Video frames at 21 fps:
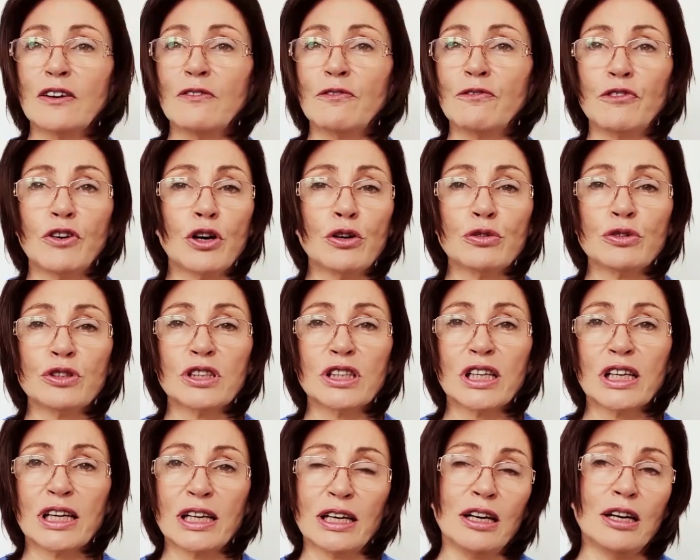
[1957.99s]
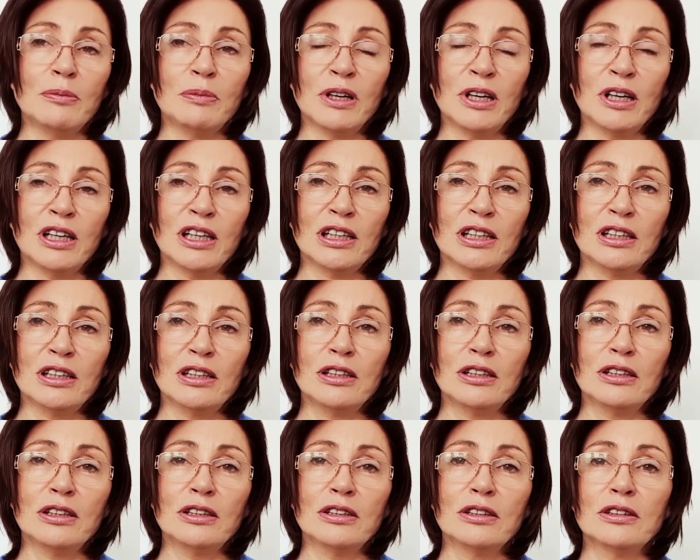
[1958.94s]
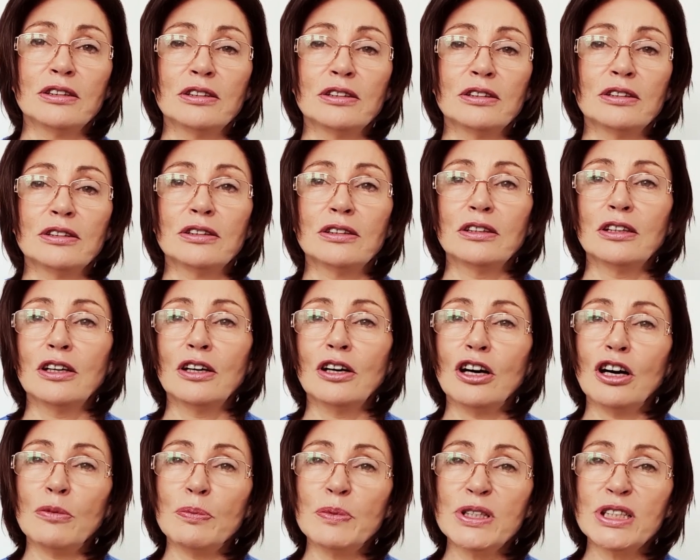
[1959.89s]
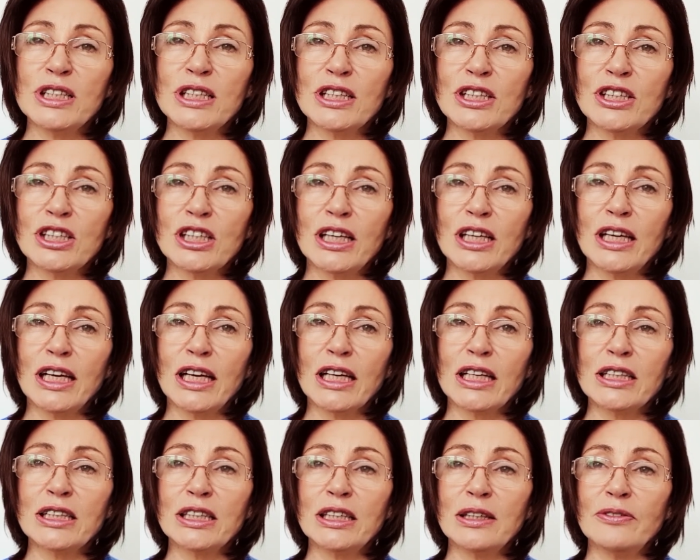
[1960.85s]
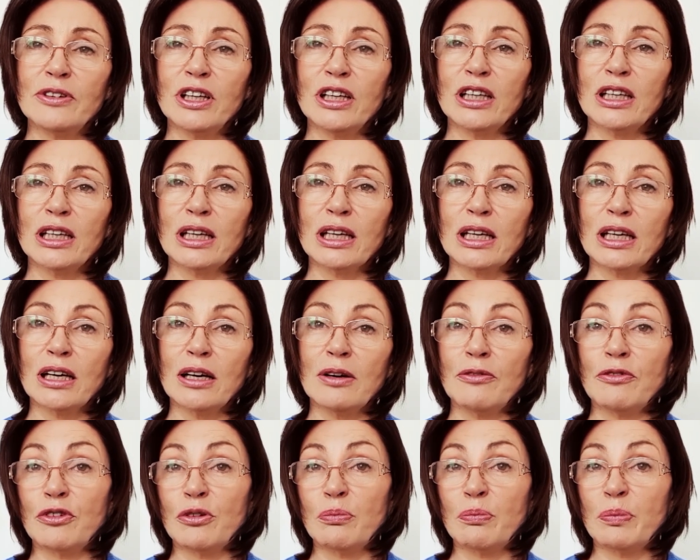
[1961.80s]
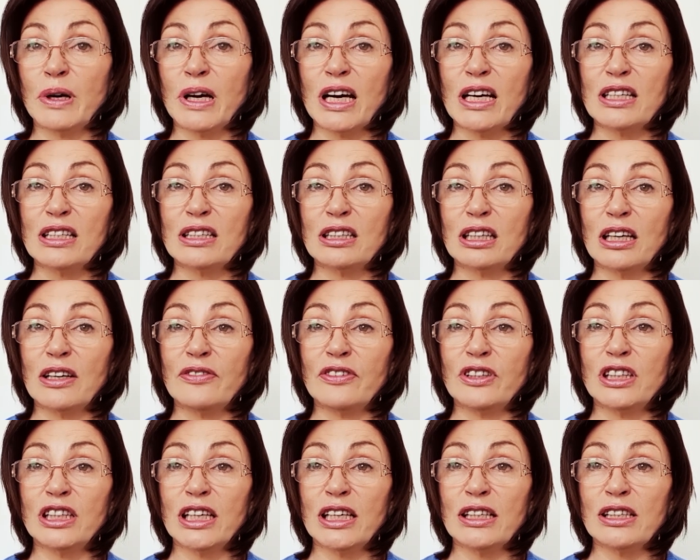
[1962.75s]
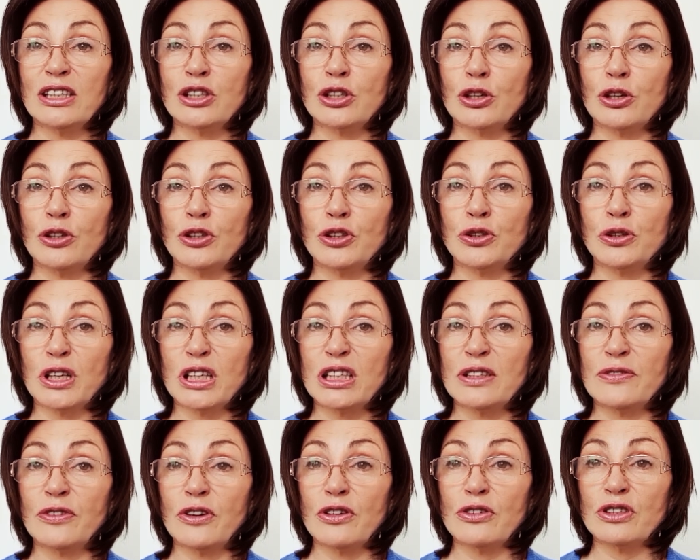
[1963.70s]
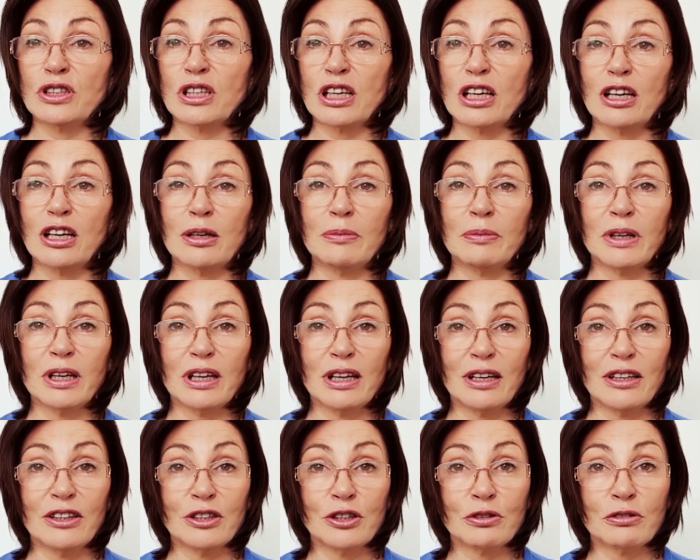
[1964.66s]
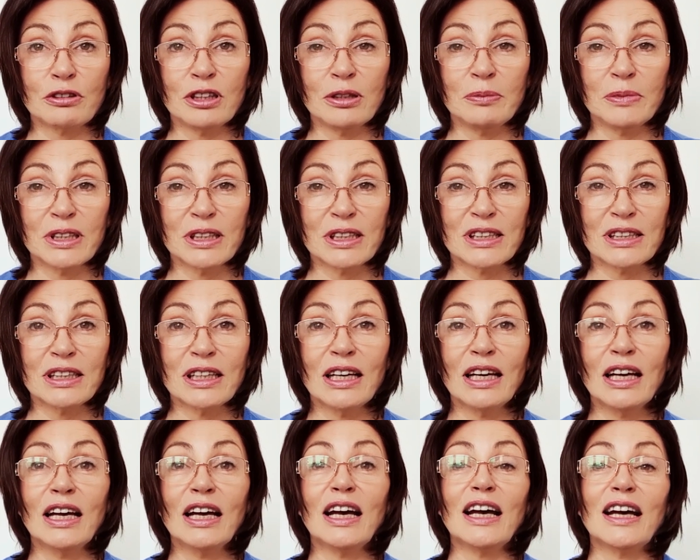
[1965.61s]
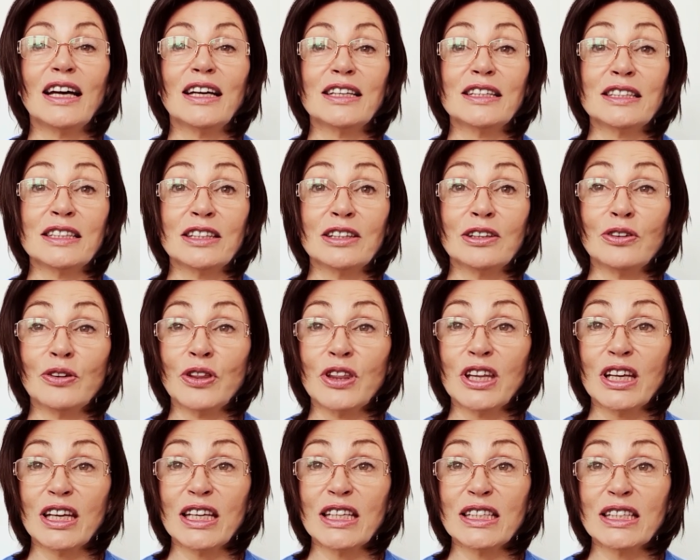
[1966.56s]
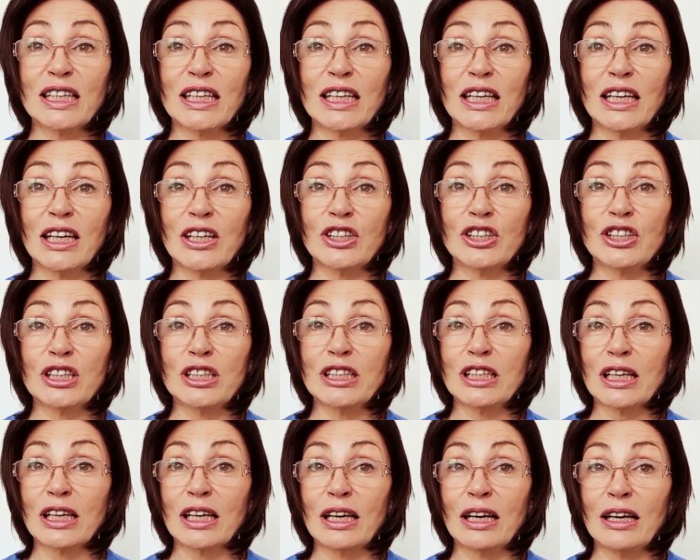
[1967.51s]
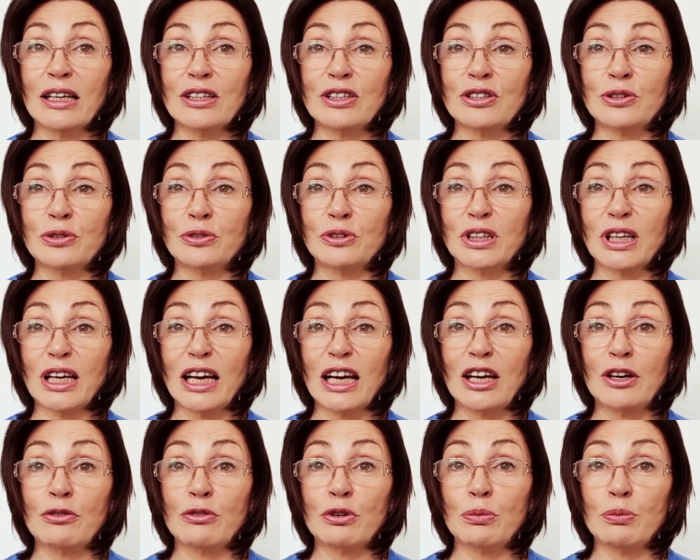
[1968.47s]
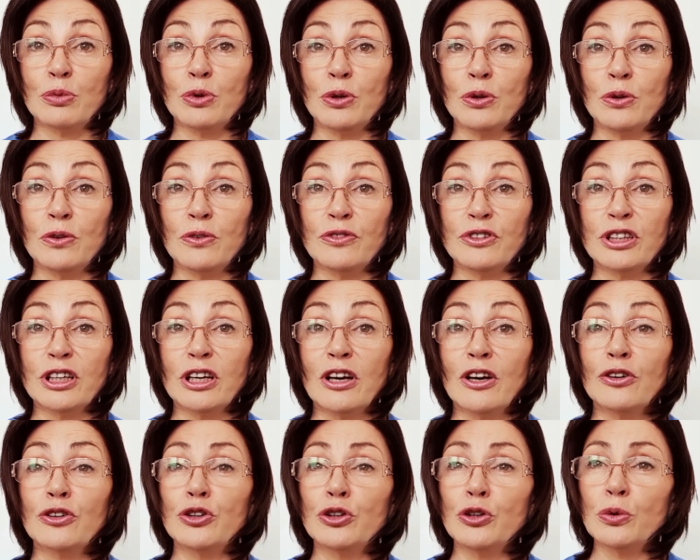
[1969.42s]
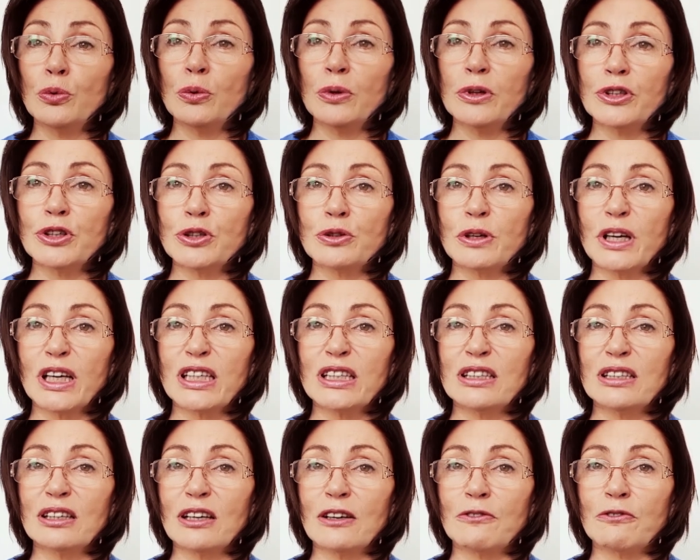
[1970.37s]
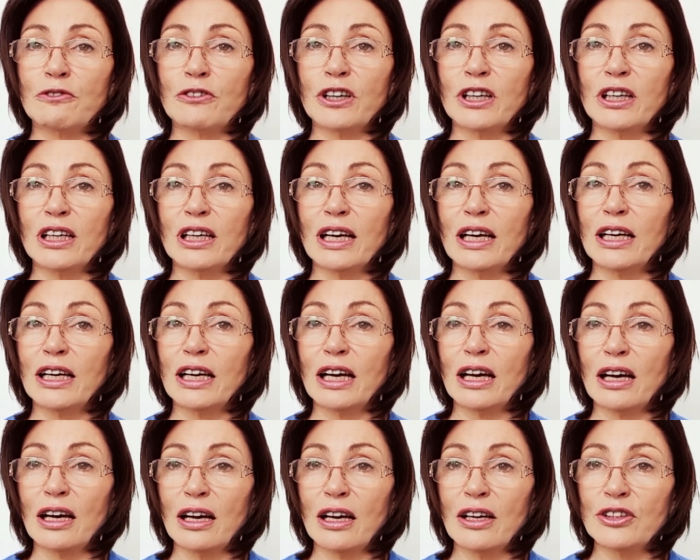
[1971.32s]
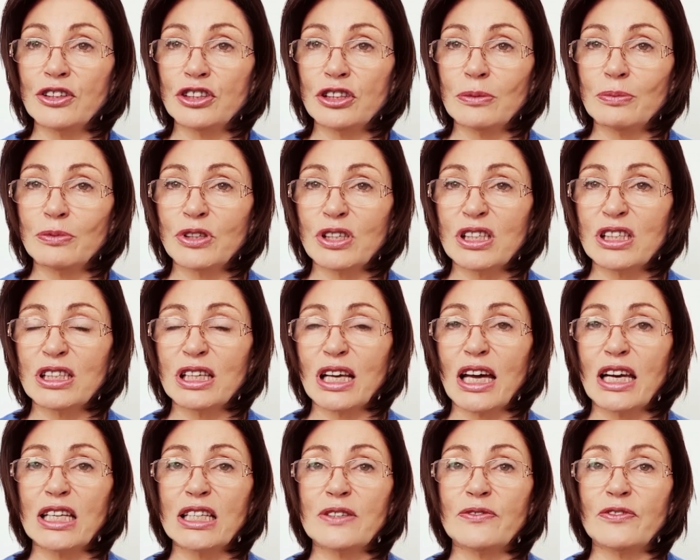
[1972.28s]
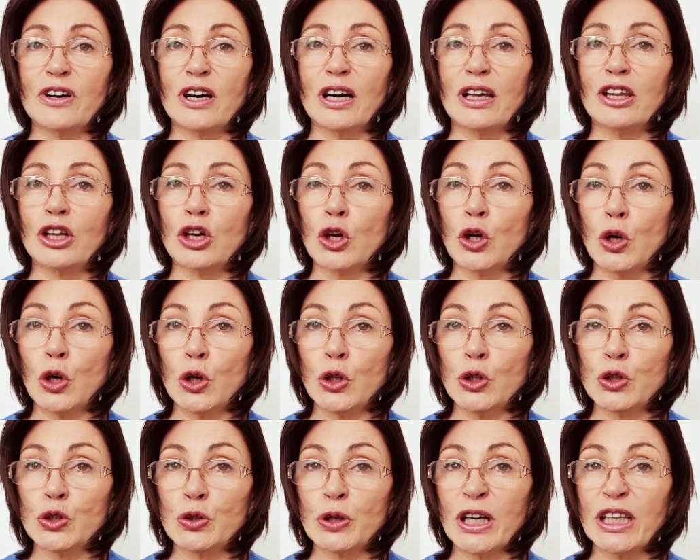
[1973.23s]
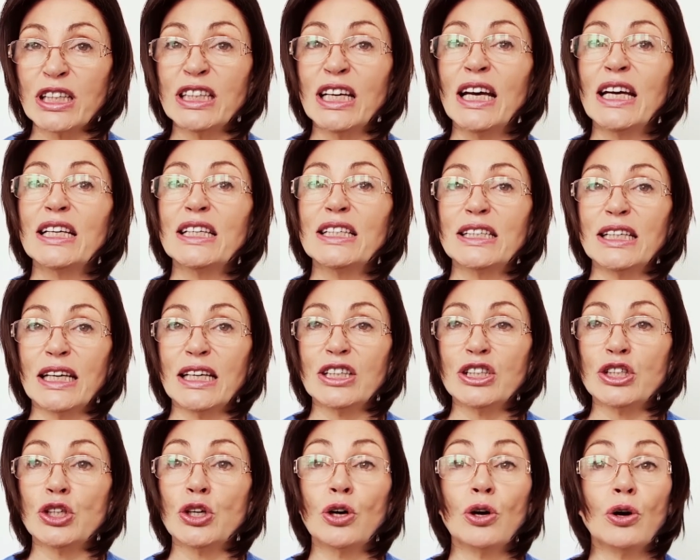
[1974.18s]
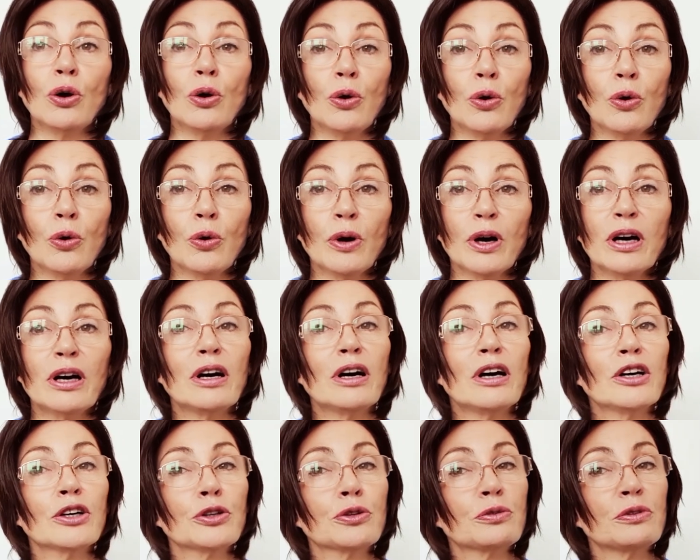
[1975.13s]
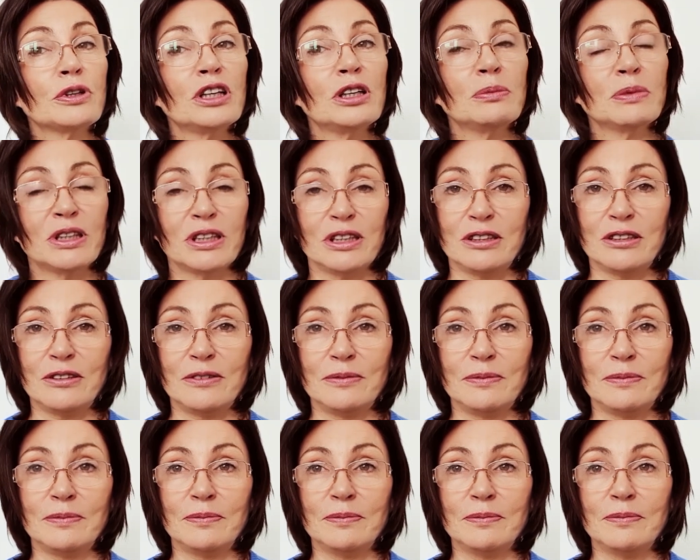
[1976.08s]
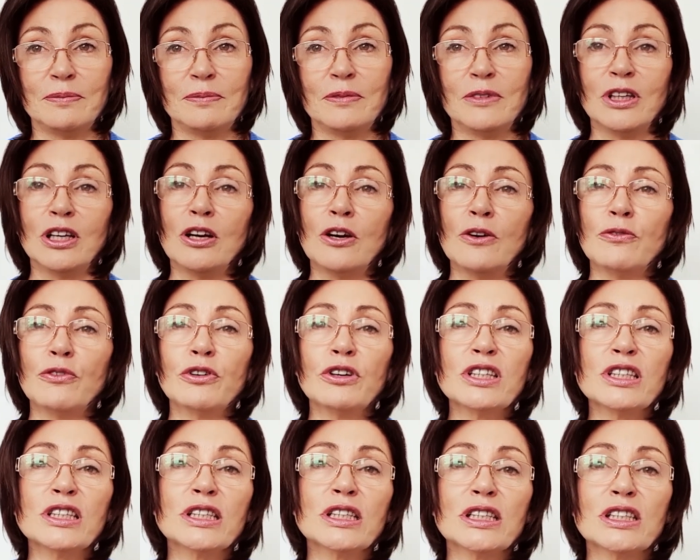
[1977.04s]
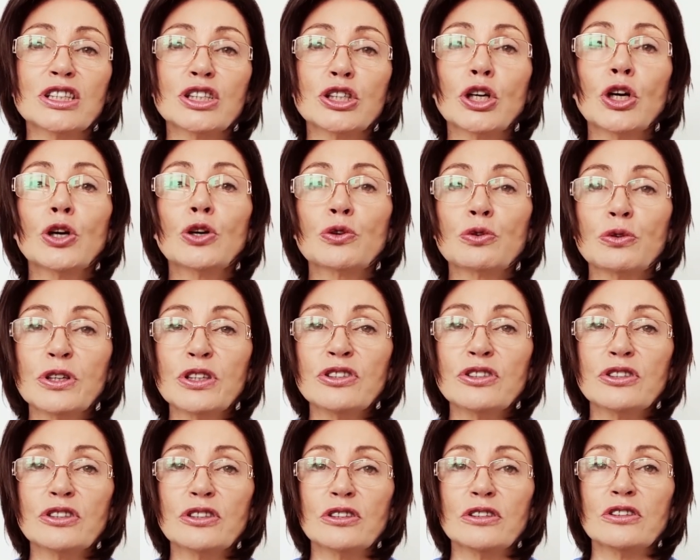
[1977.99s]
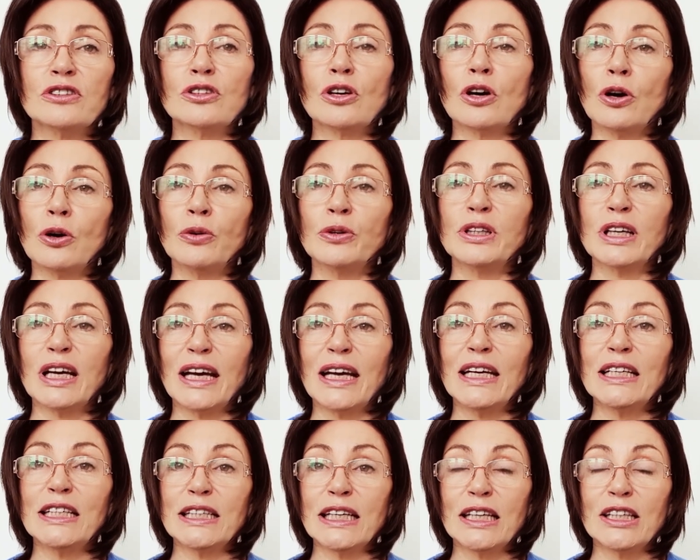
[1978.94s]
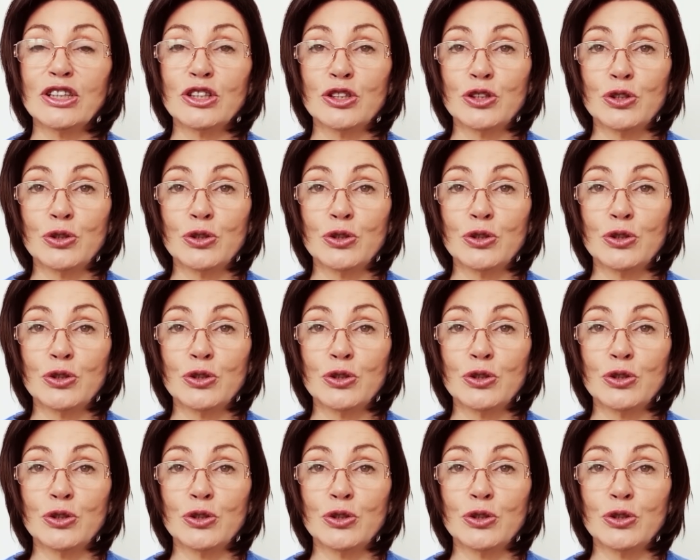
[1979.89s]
false karma. Opposition and negativity can come from past life debts, contracts, false karma, and agreements. Until these connections are cancelled and removed, you will attract suffering and hardship to satisfy the contract, debt, or agreement. For instance, Christians hold a debt to